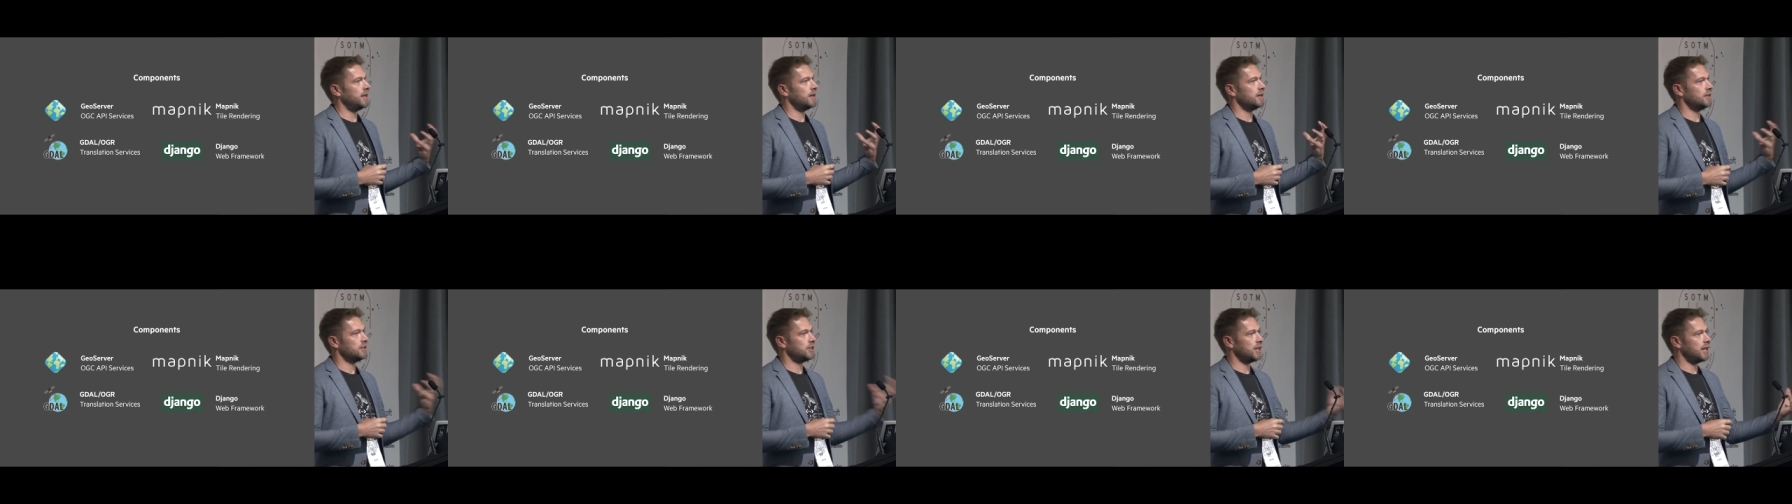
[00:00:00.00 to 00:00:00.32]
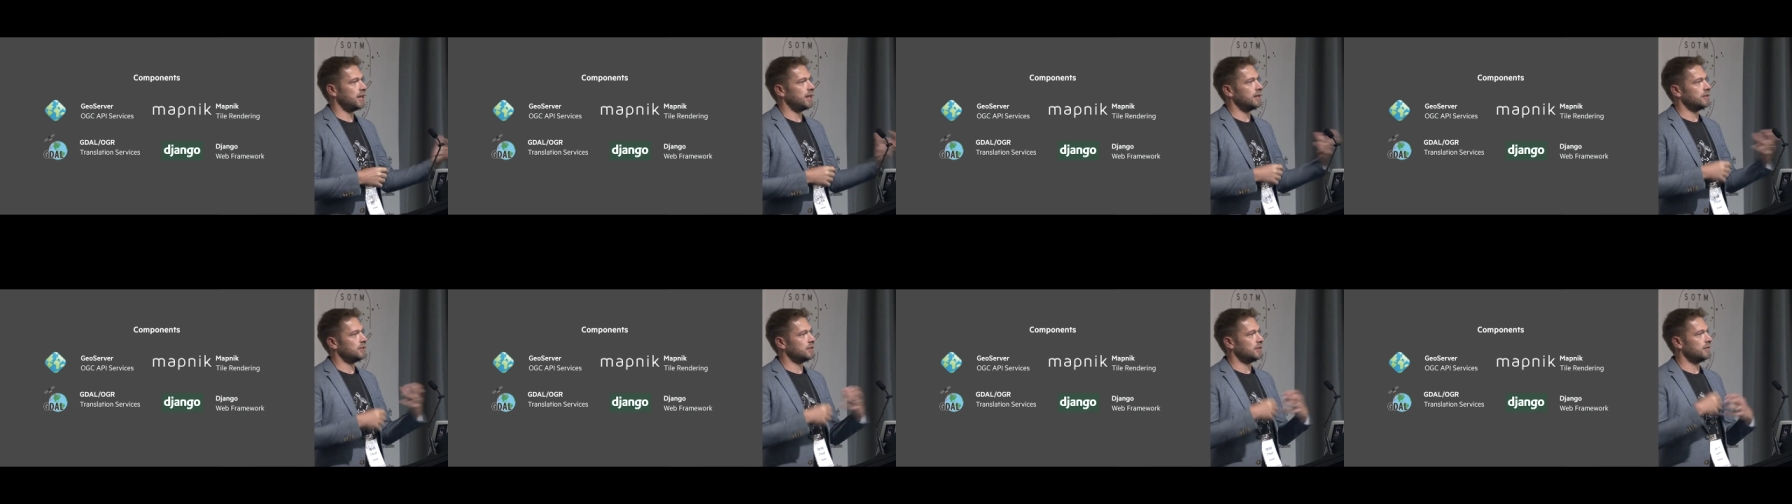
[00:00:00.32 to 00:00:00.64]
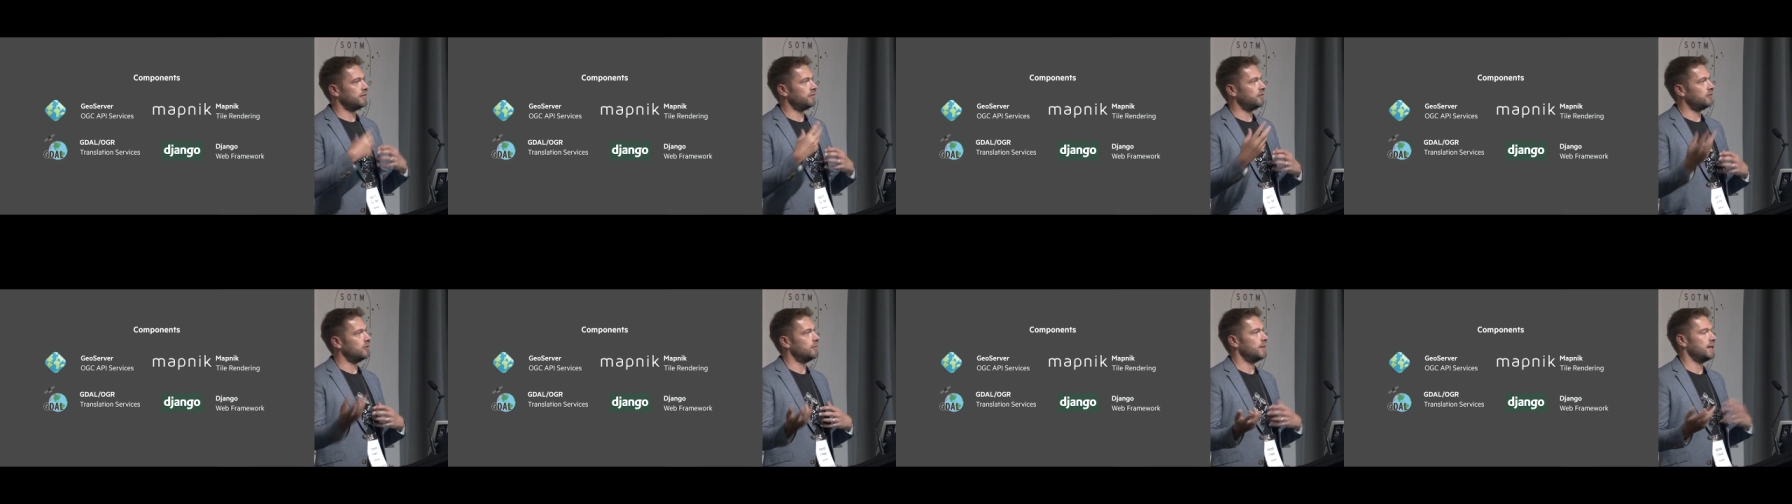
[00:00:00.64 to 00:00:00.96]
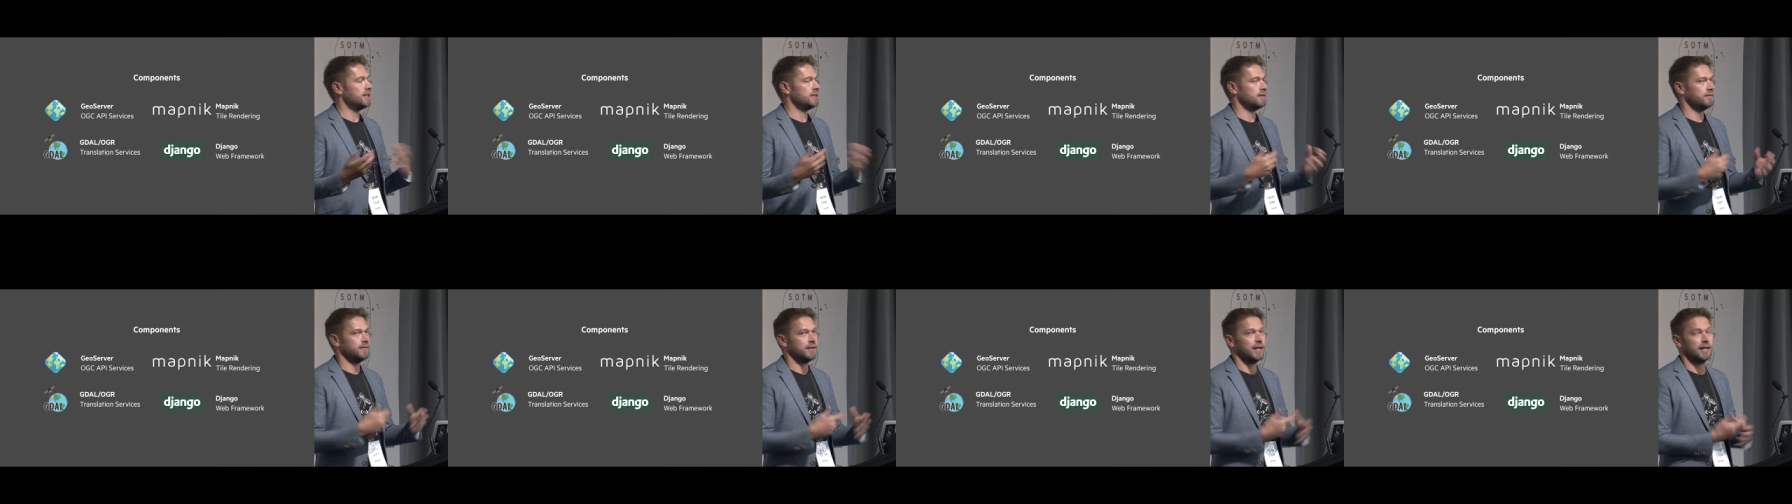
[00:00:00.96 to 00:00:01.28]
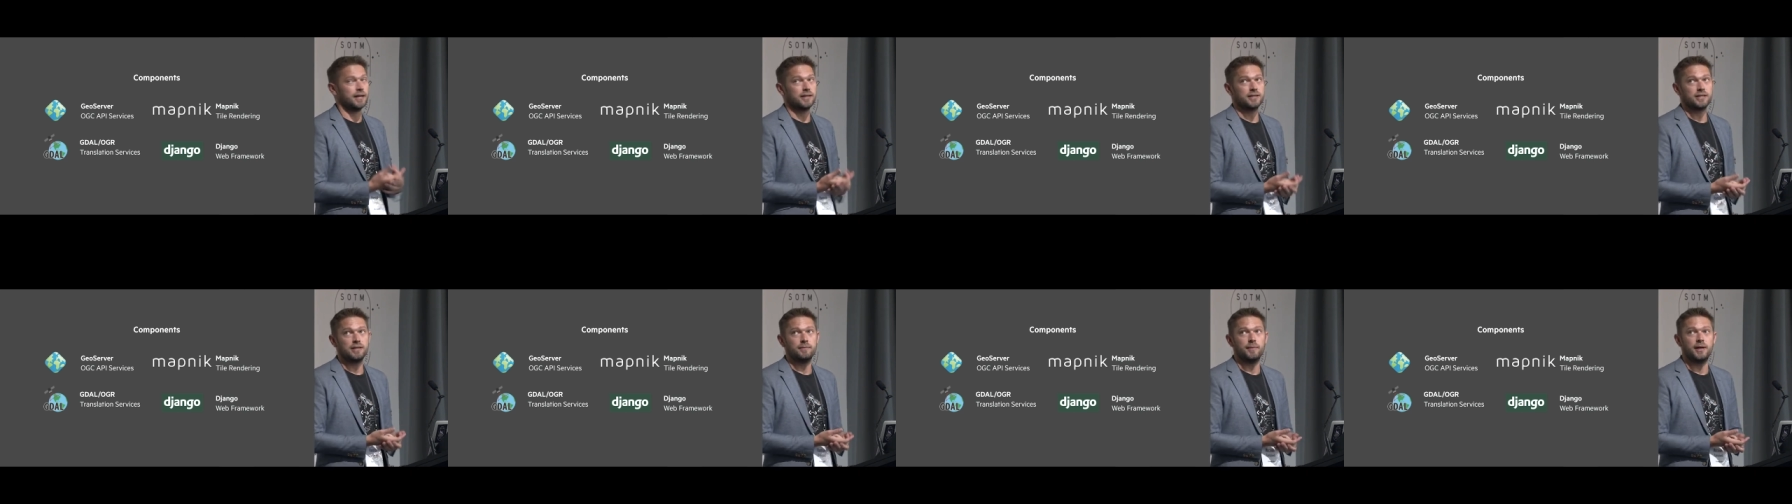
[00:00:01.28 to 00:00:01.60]
able to change the formats of
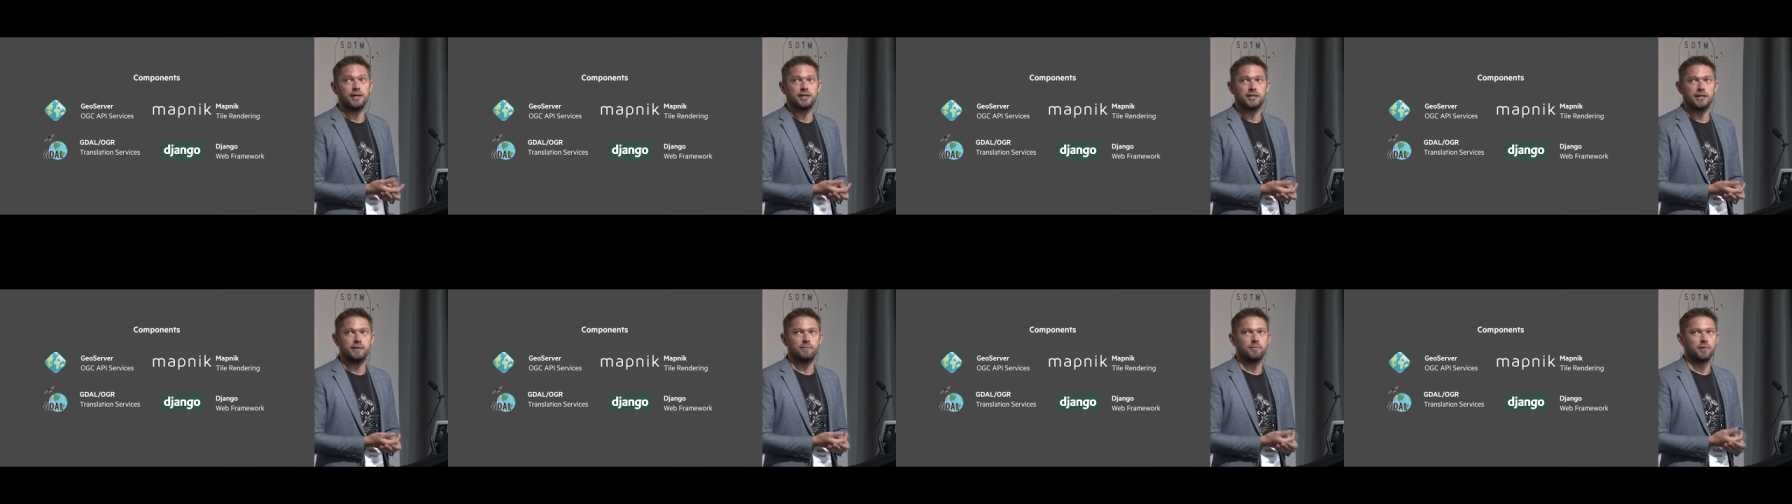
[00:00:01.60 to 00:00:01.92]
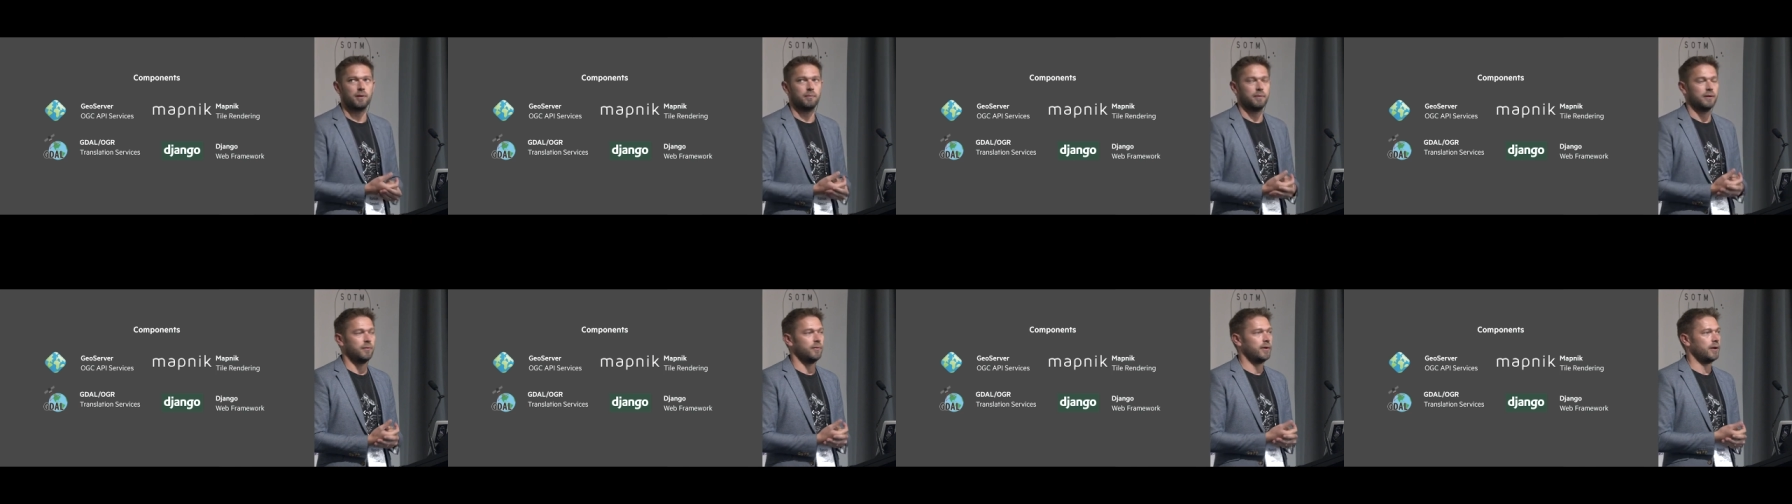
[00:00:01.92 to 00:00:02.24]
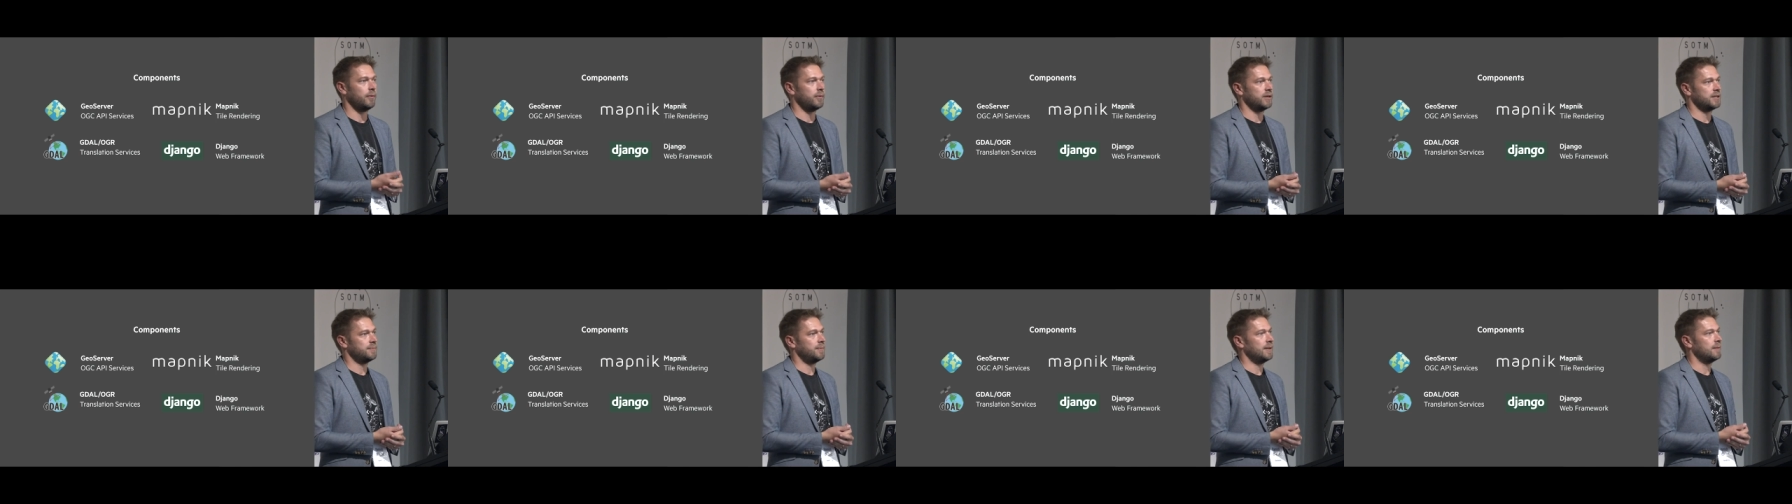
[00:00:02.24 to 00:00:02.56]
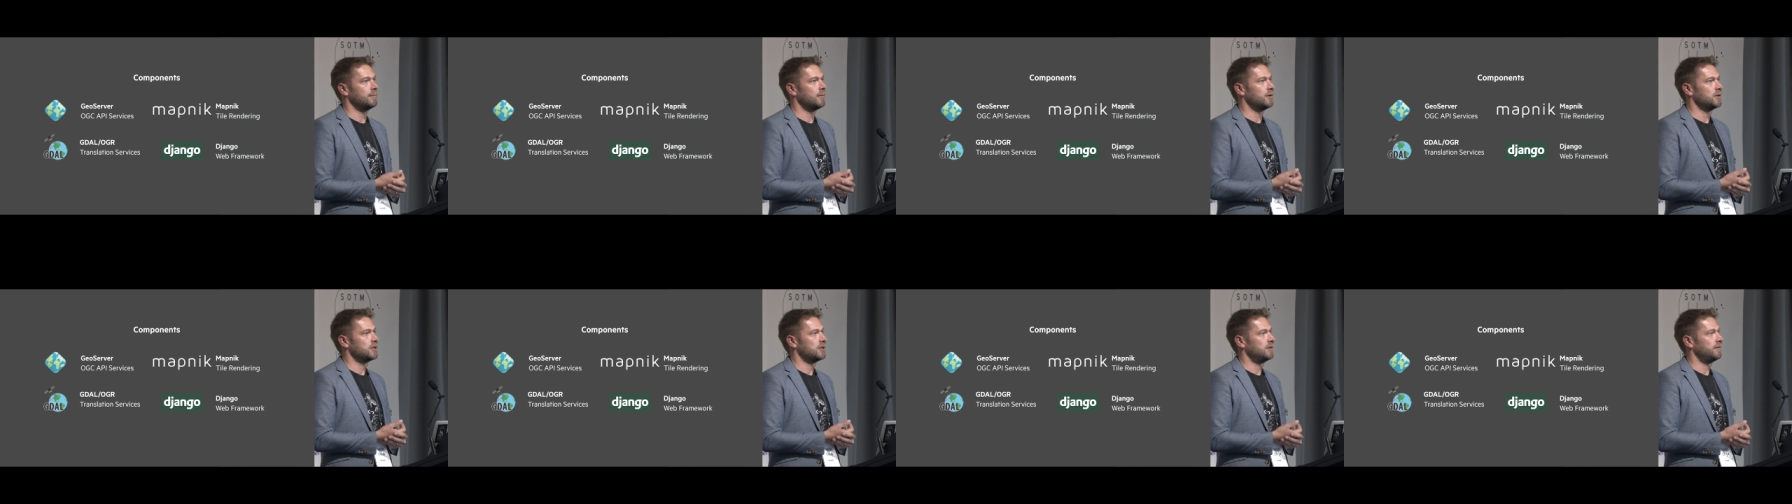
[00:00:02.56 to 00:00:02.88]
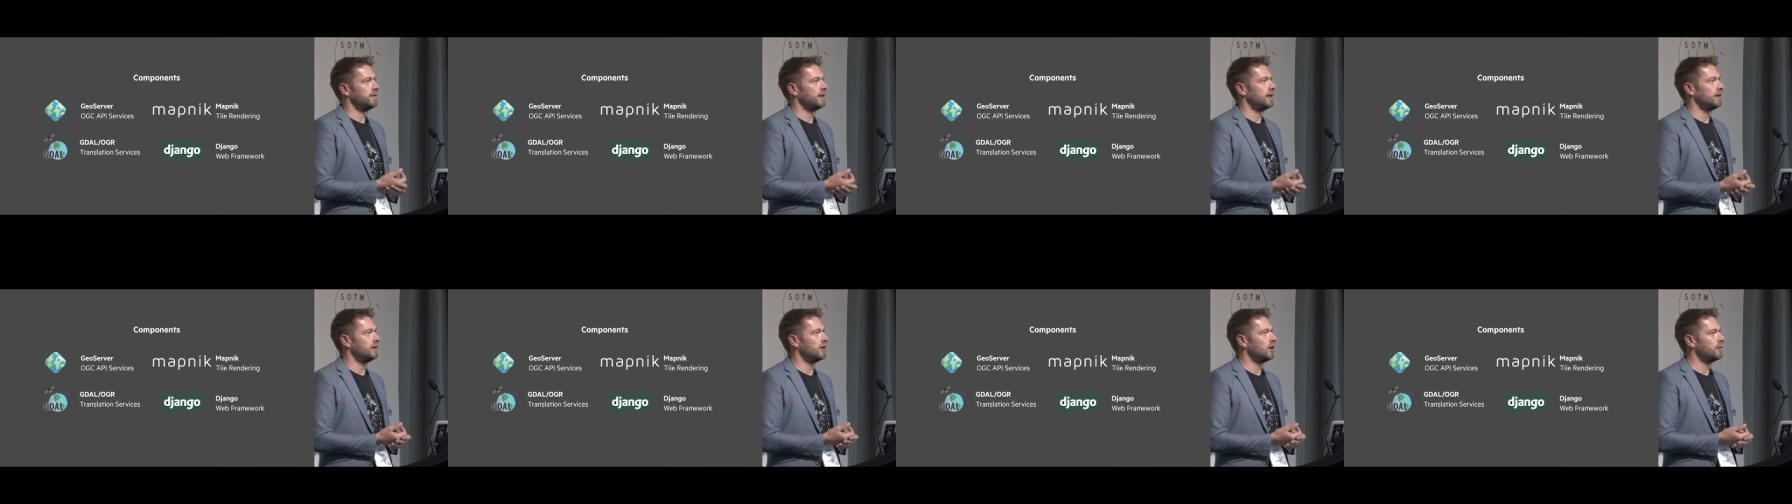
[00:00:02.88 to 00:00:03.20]
data so much and probably where we spend most
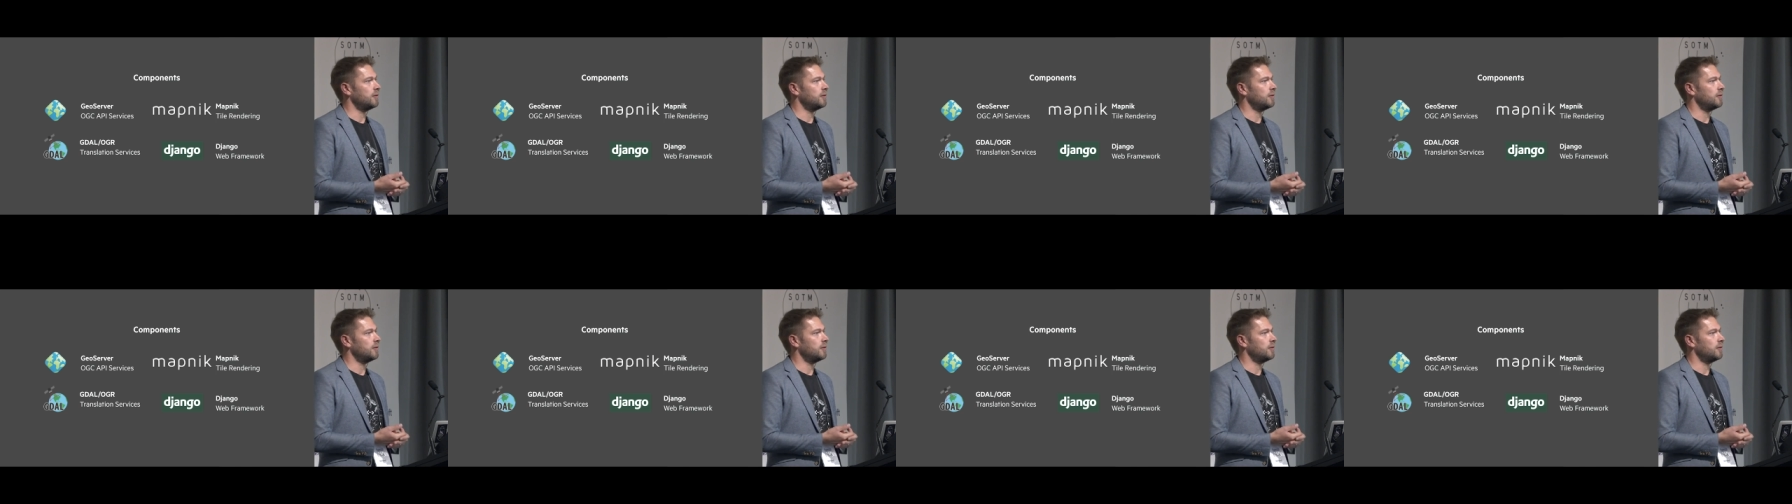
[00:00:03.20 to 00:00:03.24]
of our